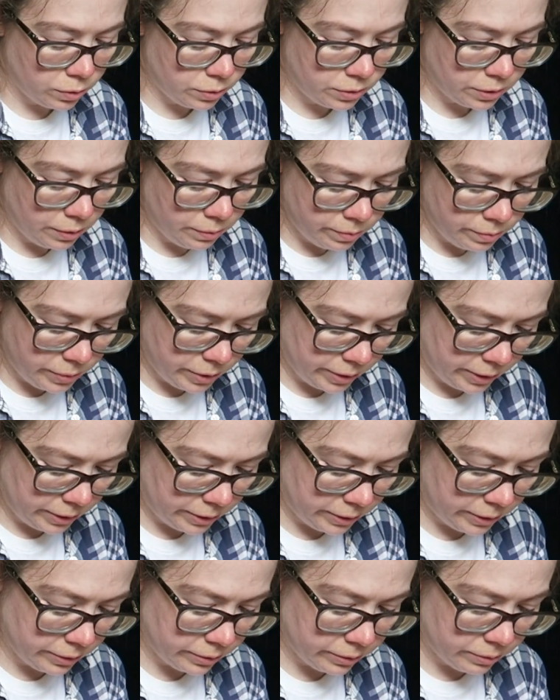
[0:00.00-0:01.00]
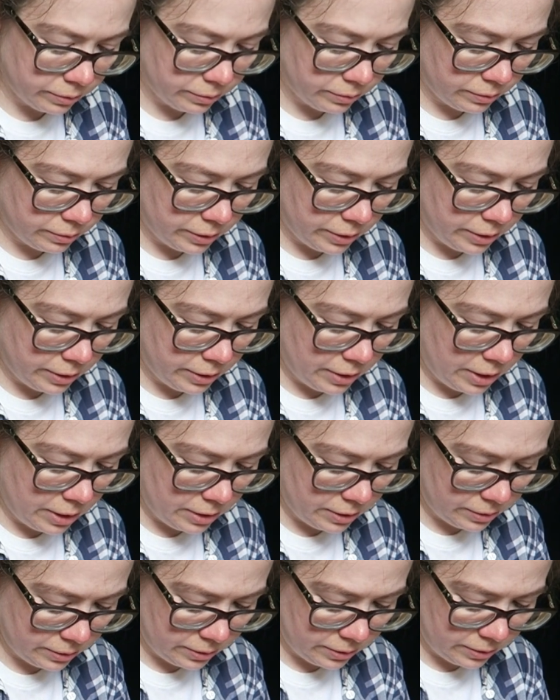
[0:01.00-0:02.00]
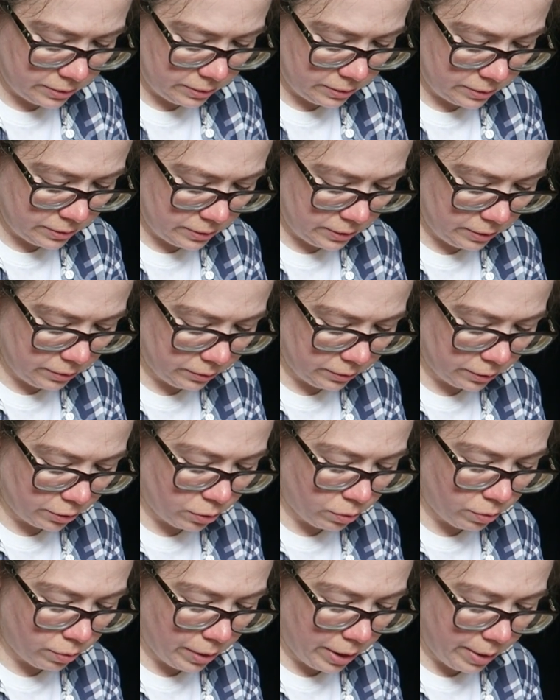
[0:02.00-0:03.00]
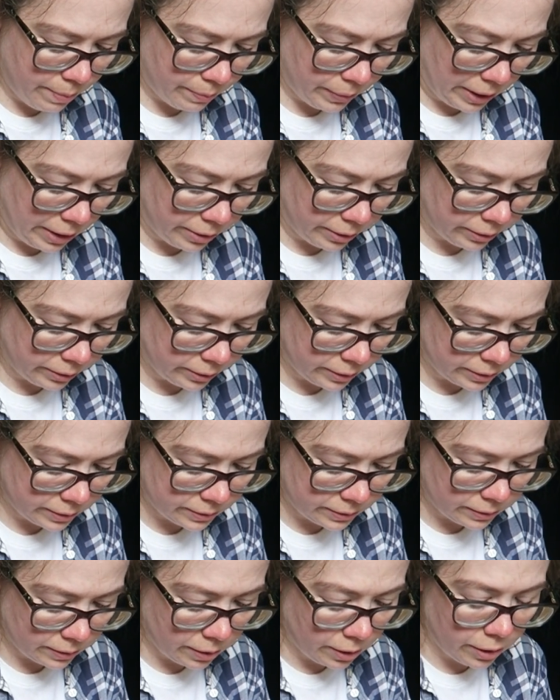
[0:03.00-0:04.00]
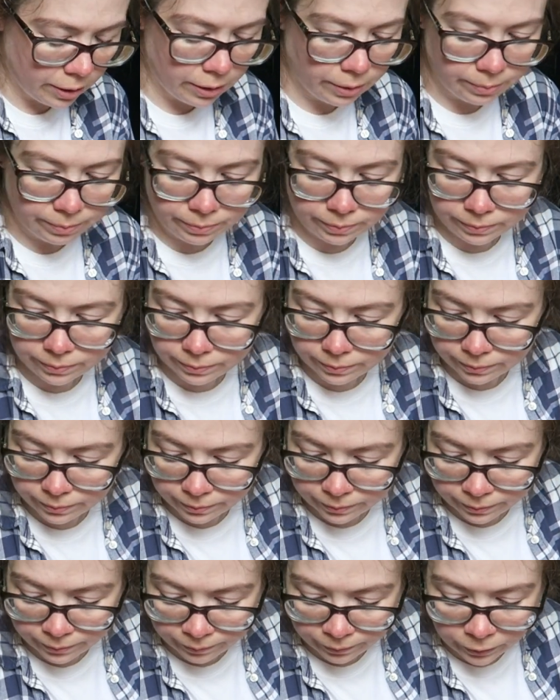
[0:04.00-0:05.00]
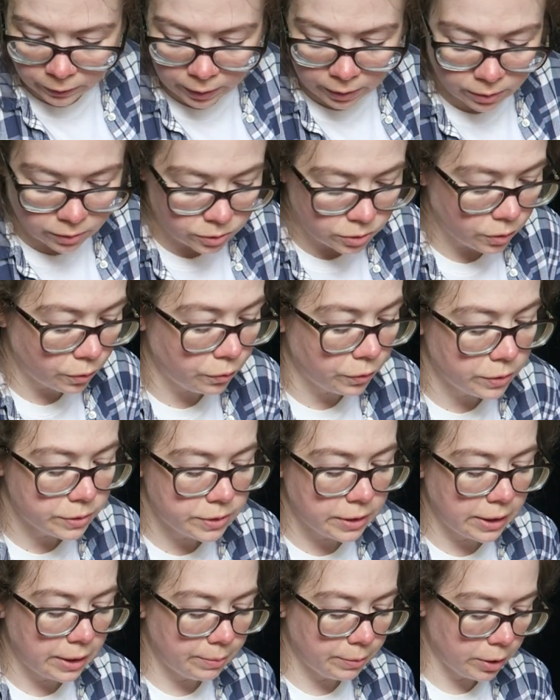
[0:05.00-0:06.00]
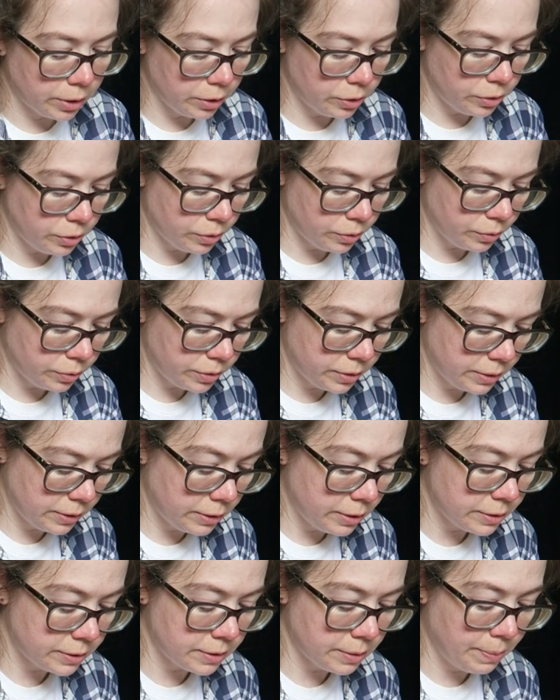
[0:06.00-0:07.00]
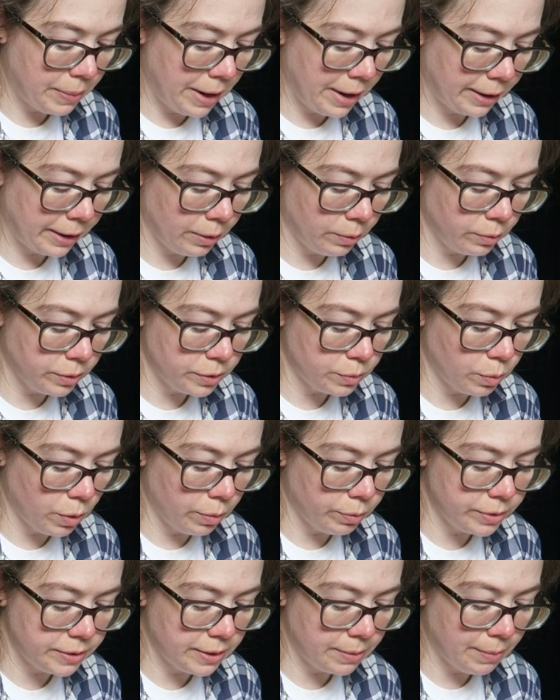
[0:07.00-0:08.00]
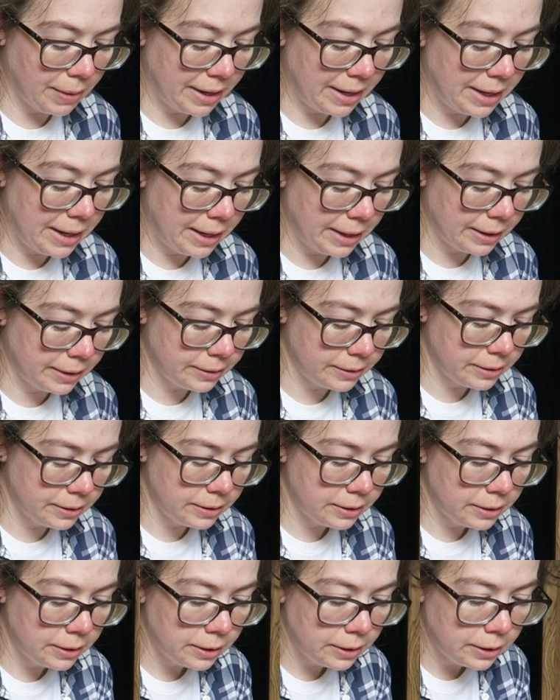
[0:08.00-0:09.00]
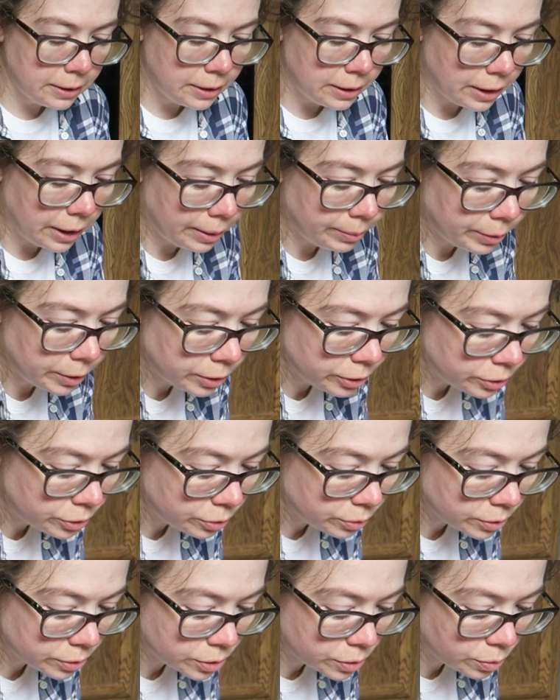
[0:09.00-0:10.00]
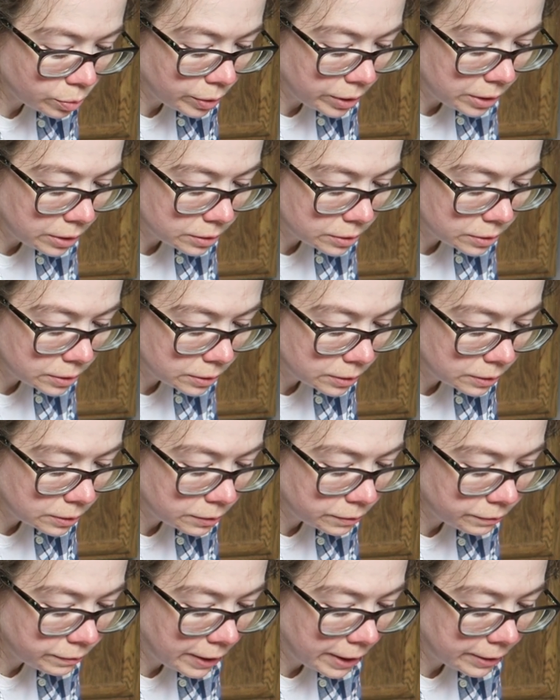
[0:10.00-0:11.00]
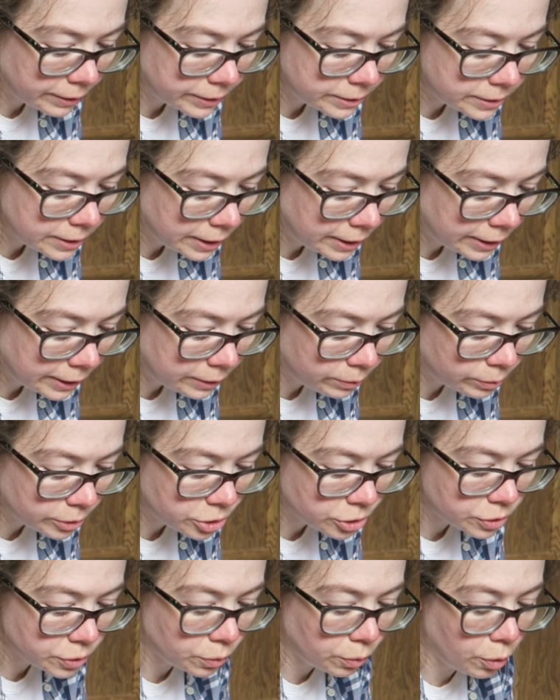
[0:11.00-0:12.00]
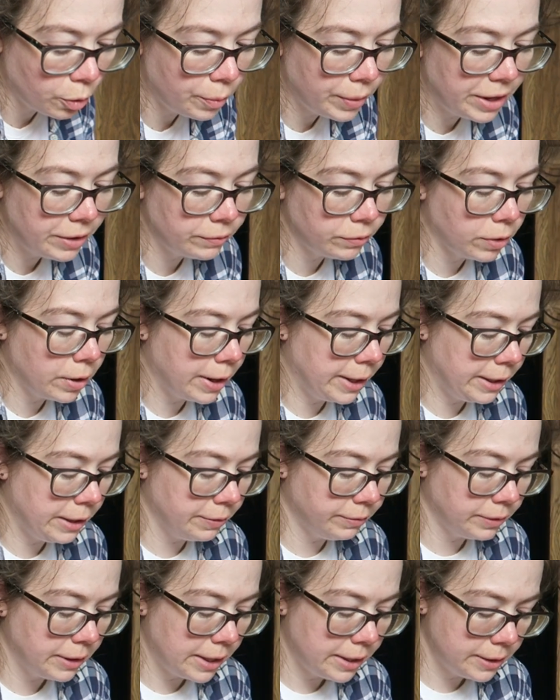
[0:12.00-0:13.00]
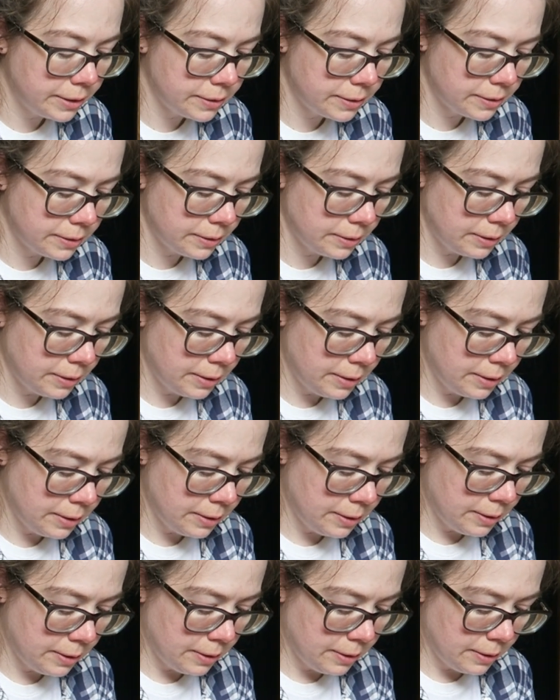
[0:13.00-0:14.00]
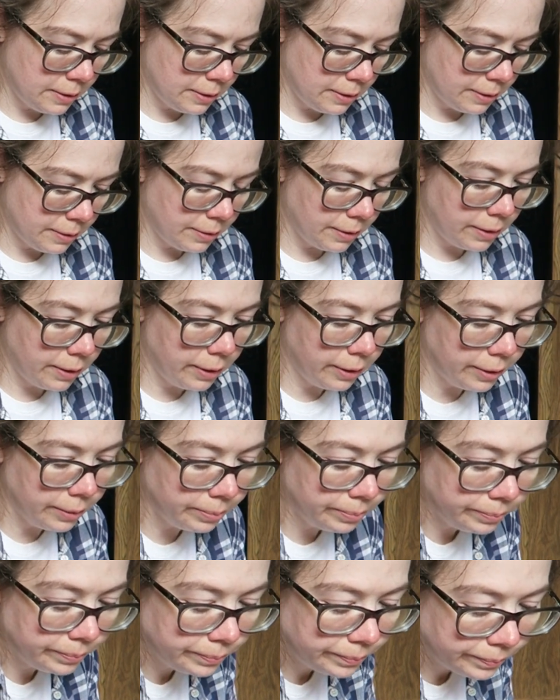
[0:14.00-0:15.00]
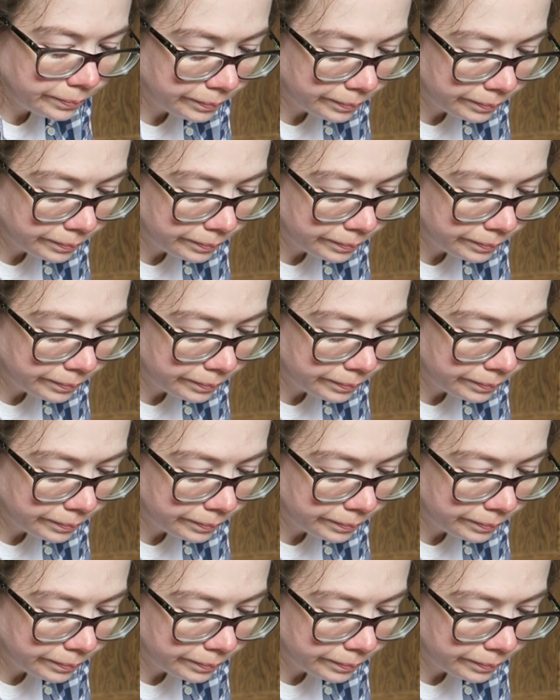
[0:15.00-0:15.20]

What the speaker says: Somebody sealed the crap out of this. So first thing I'm gonna do, because the packet was what was in my hand, I'm gonna do the Sweet Valentine, which is a romaine variety of lettuce. I've